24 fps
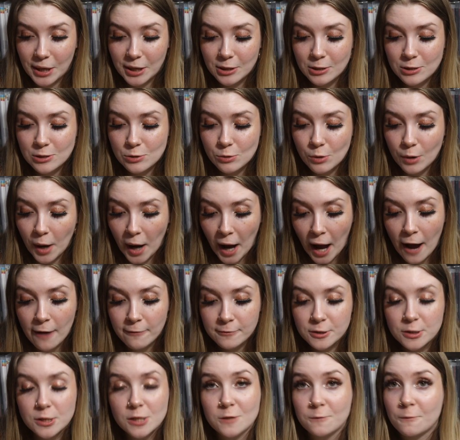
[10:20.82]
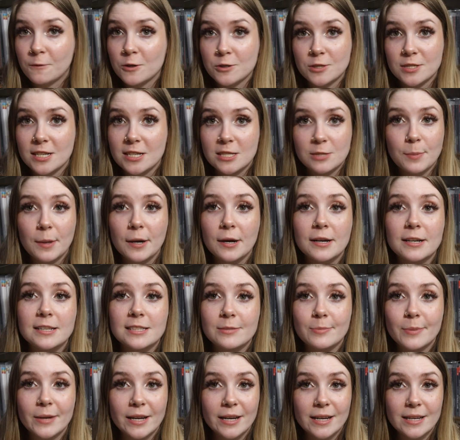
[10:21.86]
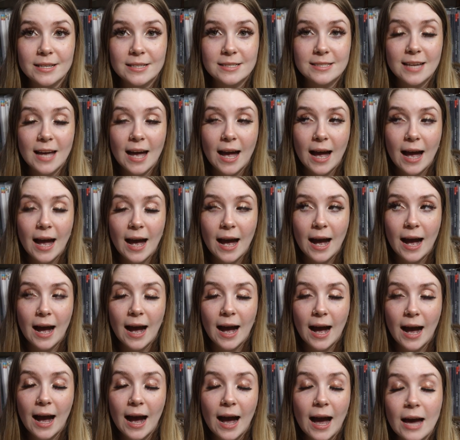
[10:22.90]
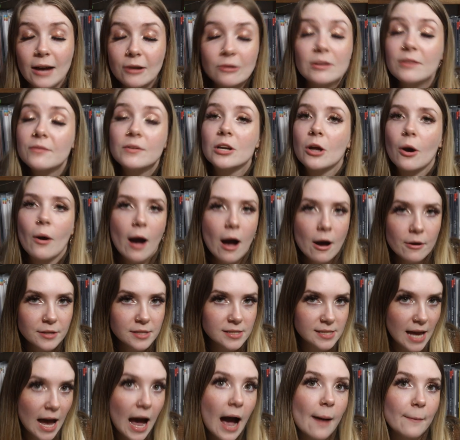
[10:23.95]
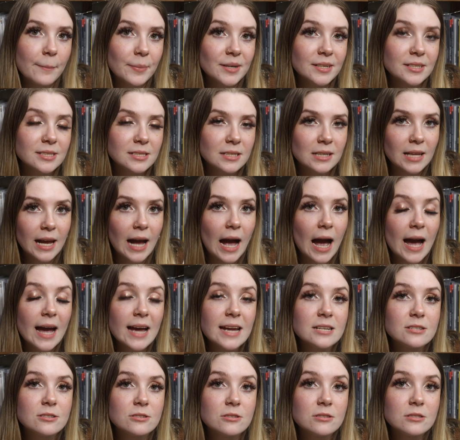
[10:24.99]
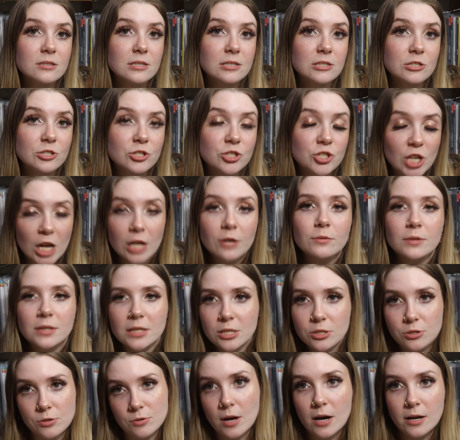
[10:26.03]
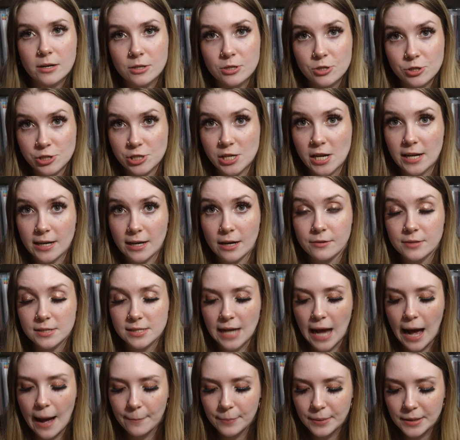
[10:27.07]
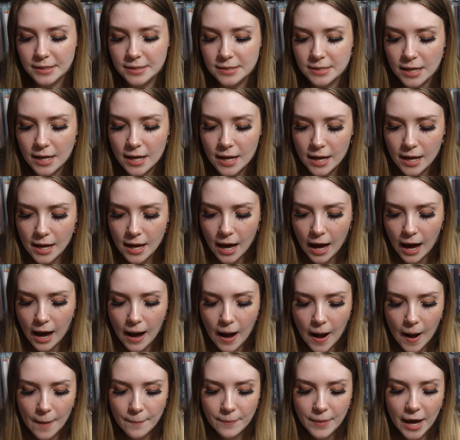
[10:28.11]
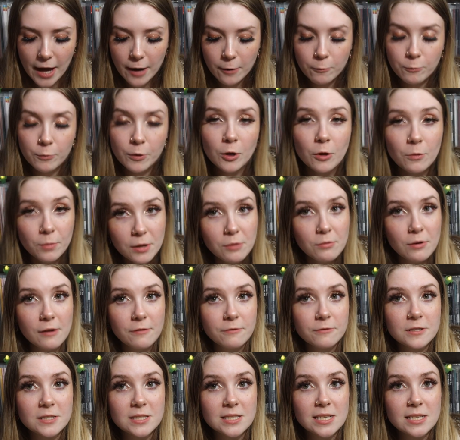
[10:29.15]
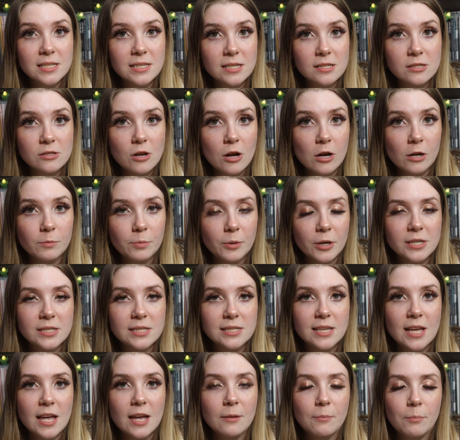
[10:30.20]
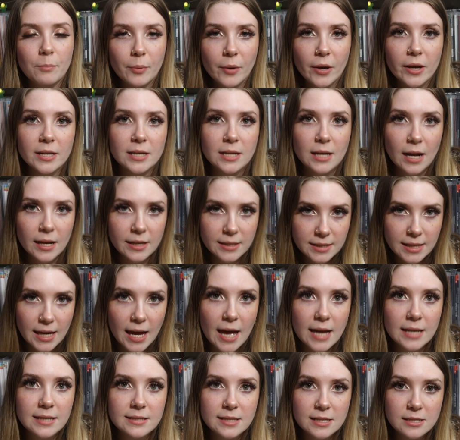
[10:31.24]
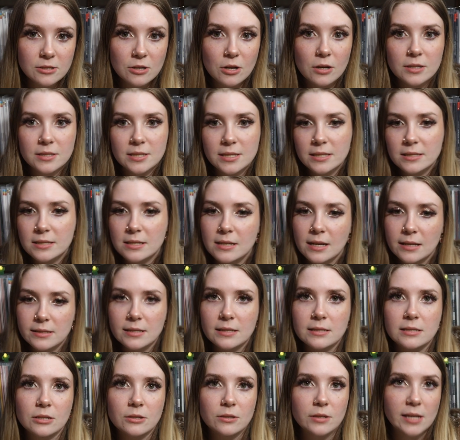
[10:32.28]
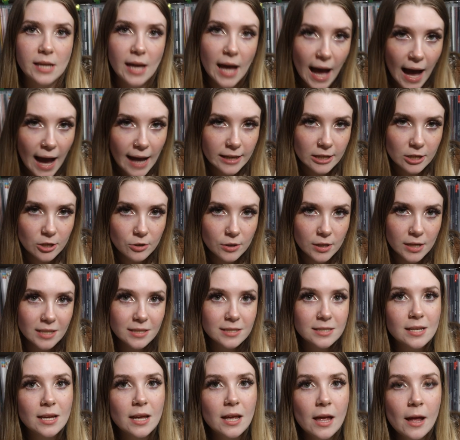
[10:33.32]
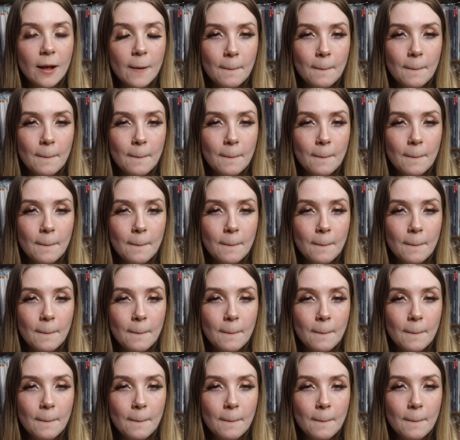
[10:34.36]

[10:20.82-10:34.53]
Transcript: record store after this first experience because I don't even know how this happened. Like, I genuinely do not understand how this happened. Um, I will be referencing Discog pricing, but again, Discogs isn't necessarily accurate.